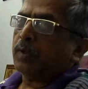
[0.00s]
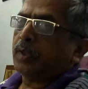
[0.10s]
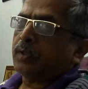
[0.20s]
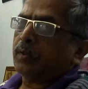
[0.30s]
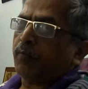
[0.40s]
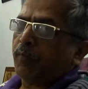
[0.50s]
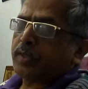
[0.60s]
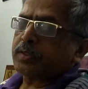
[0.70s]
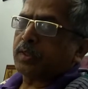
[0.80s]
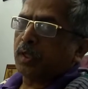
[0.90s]
in the
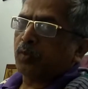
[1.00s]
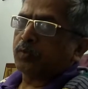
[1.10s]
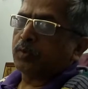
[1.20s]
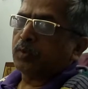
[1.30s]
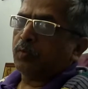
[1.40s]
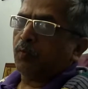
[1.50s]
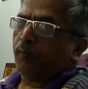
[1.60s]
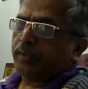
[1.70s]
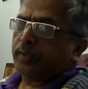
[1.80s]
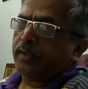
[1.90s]
first house
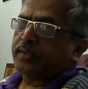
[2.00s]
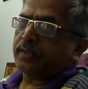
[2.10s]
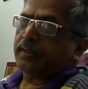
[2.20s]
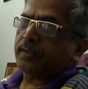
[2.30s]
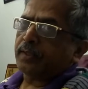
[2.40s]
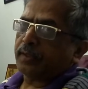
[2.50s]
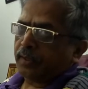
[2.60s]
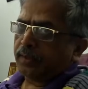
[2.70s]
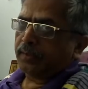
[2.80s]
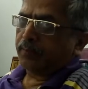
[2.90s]
which digit is
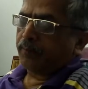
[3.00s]
written.